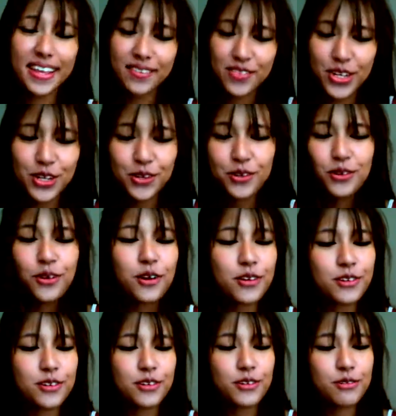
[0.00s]
If you
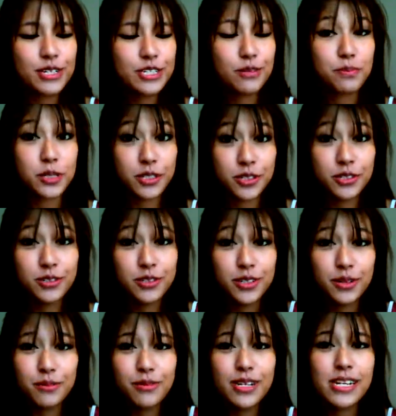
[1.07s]
are going to pursue
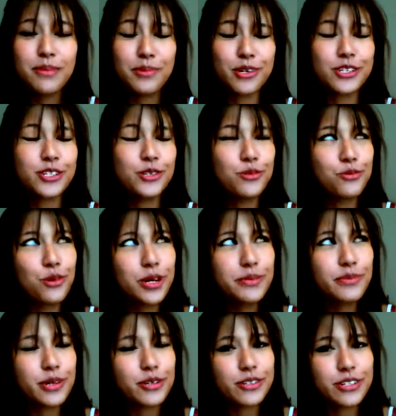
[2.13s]
someone, pursue
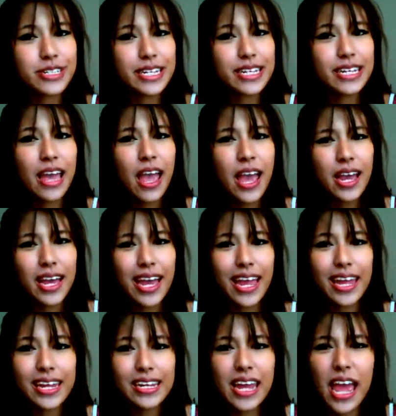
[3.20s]
one person,
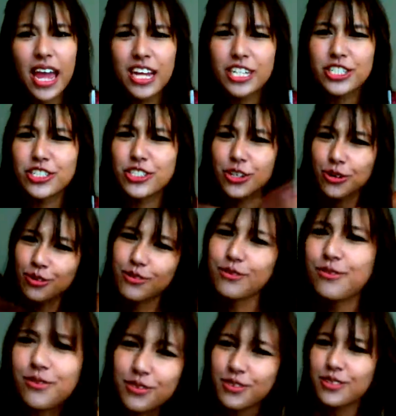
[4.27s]
and
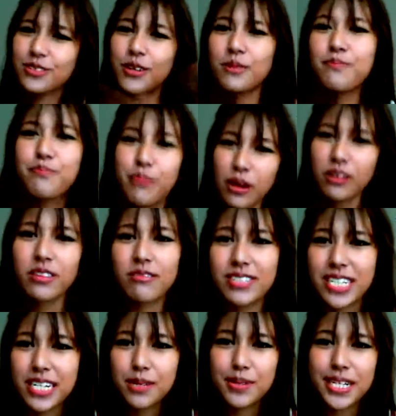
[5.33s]
don't bother
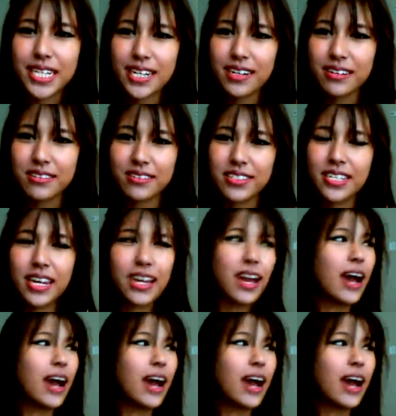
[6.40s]
with anybody else.